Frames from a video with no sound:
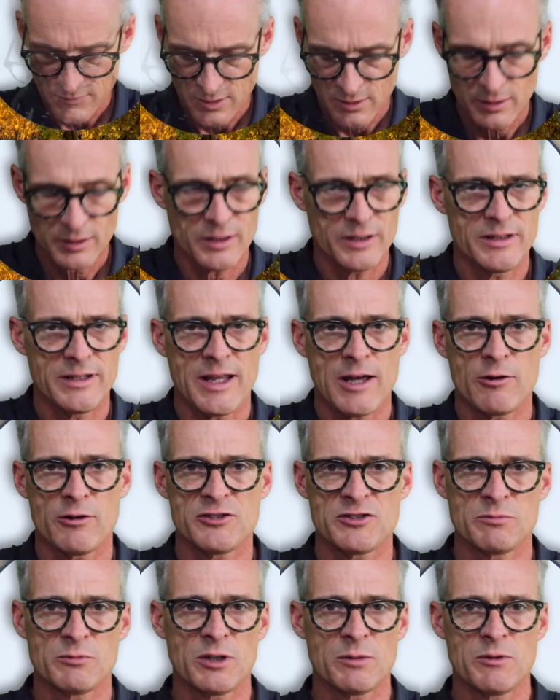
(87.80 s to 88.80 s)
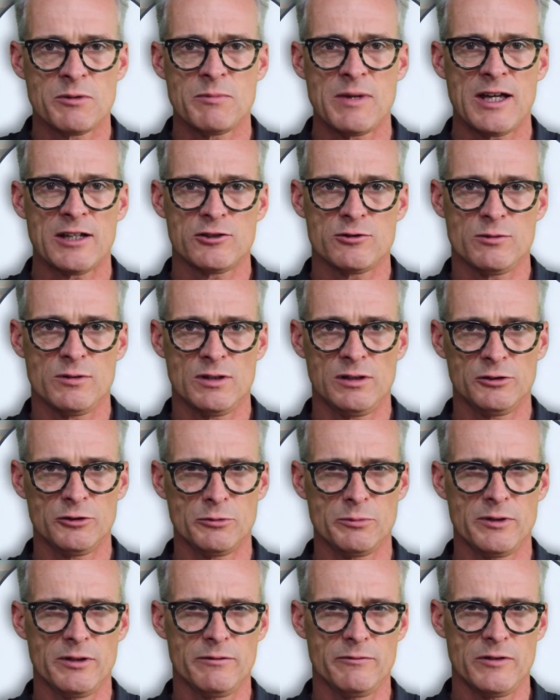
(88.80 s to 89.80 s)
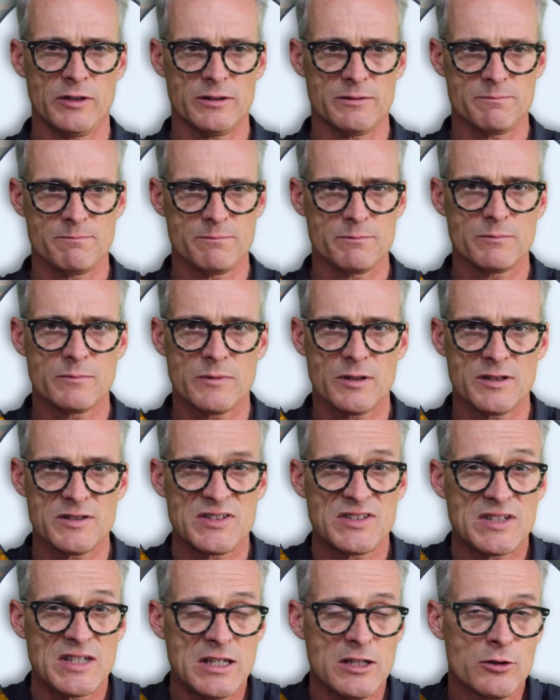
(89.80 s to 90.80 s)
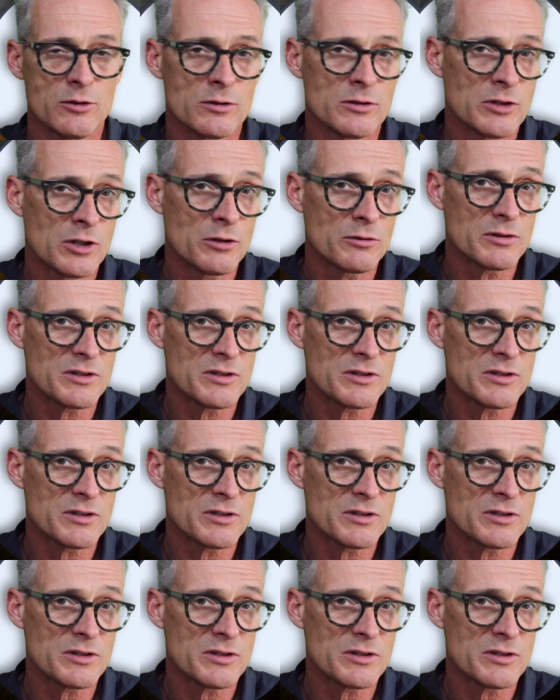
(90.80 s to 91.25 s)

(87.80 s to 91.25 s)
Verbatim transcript: Uh, now, as I'm coming back to it, a little bit of a, a cedar note